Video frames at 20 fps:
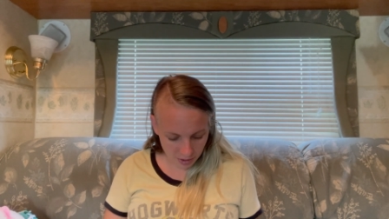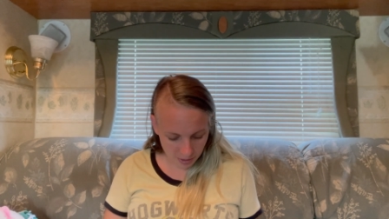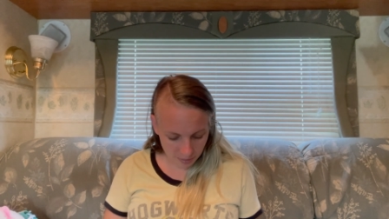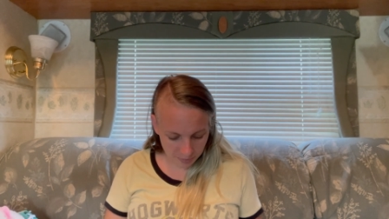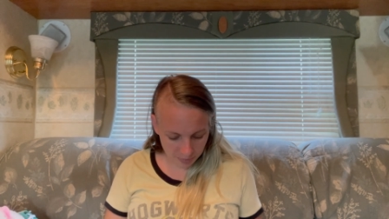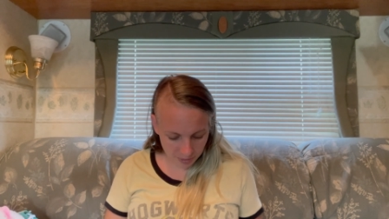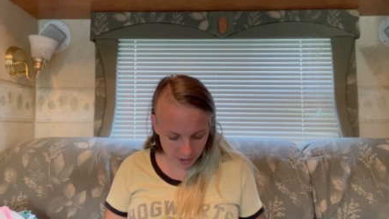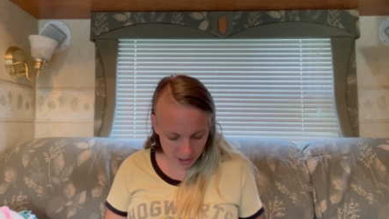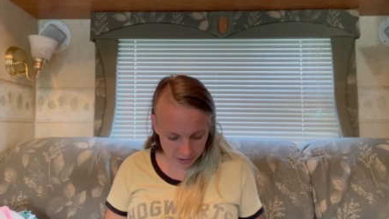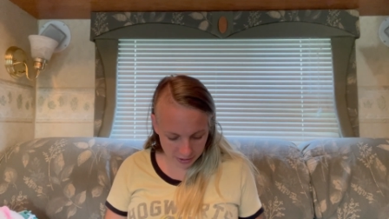
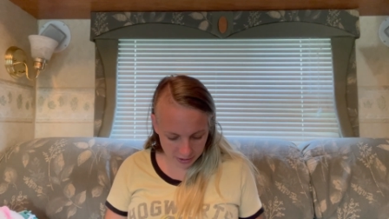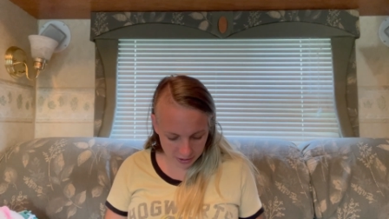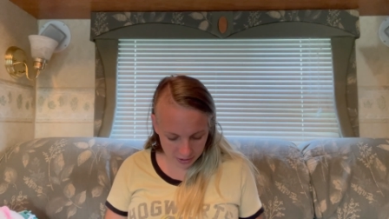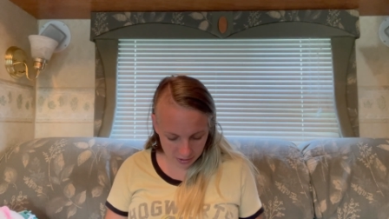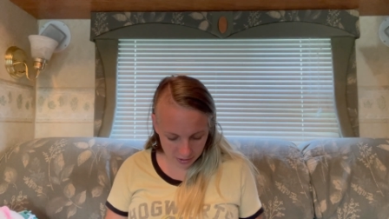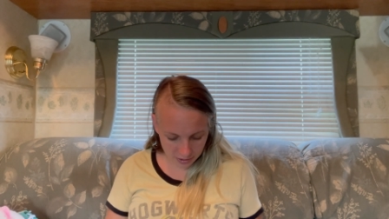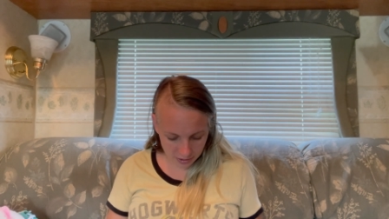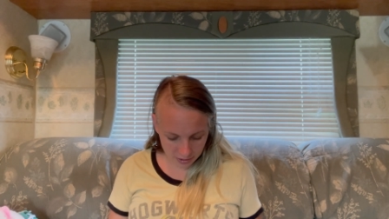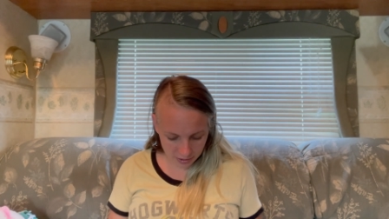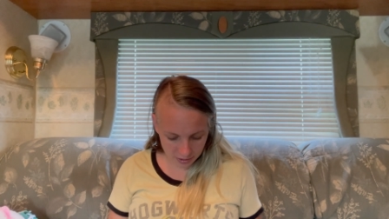But
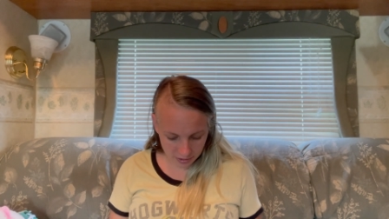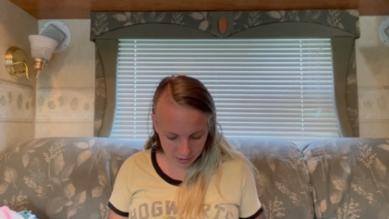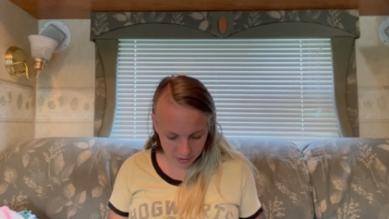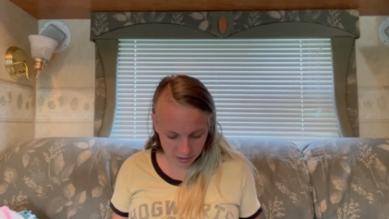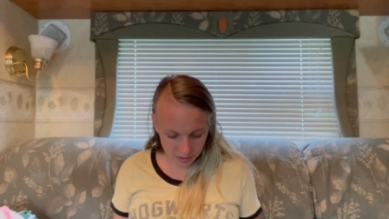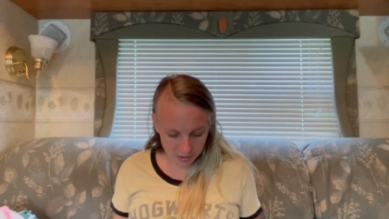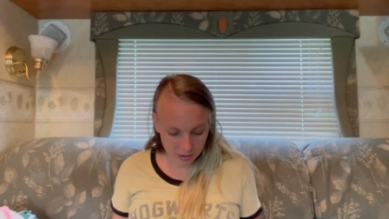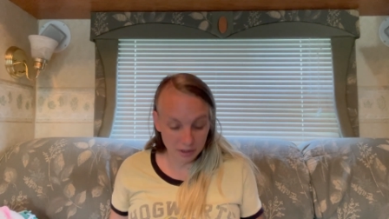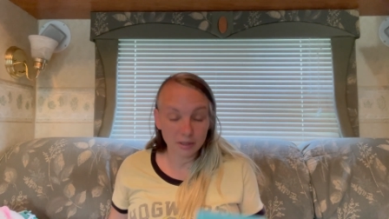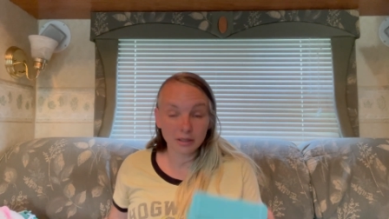
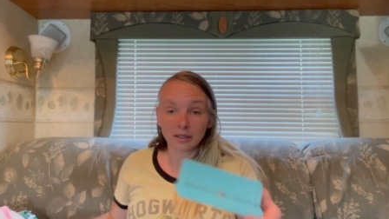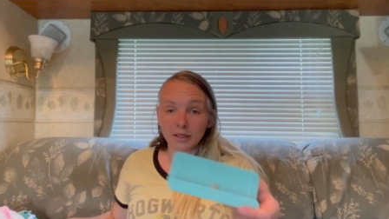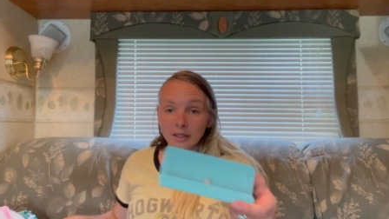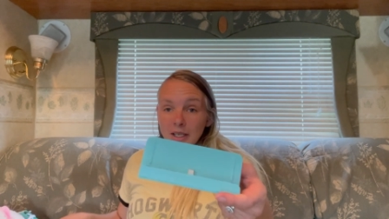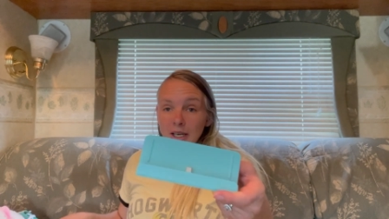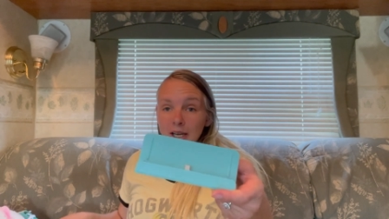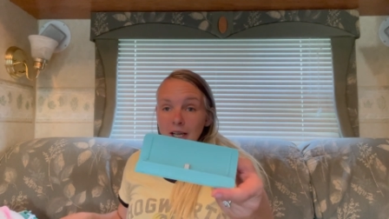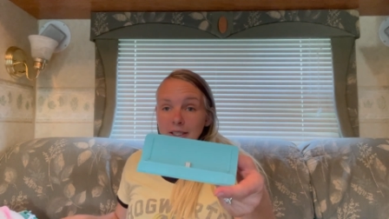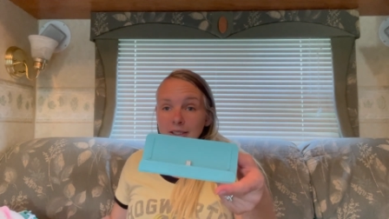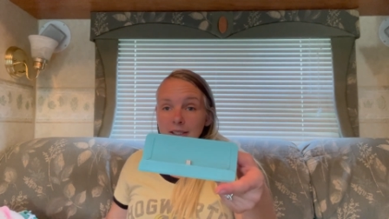
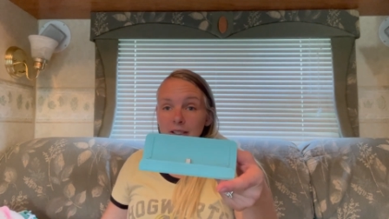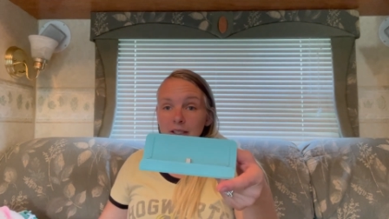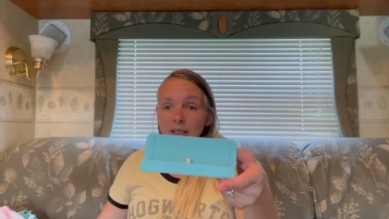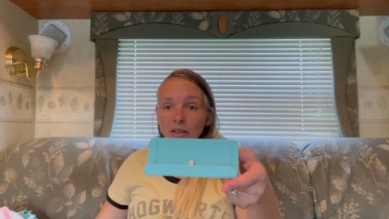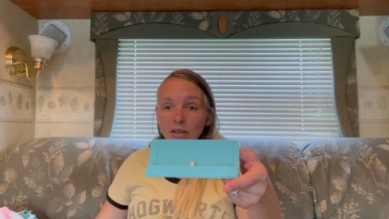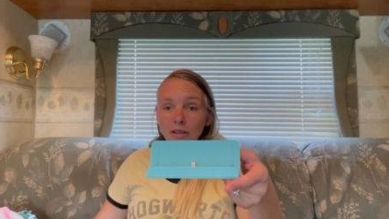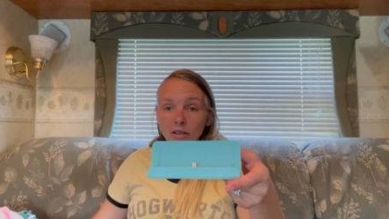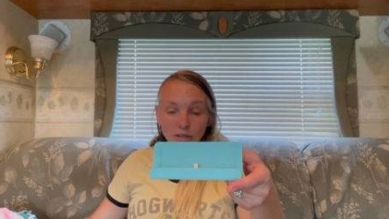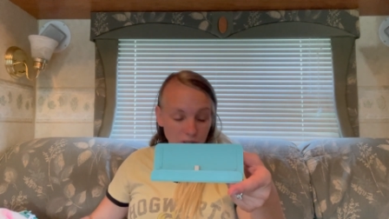it's a little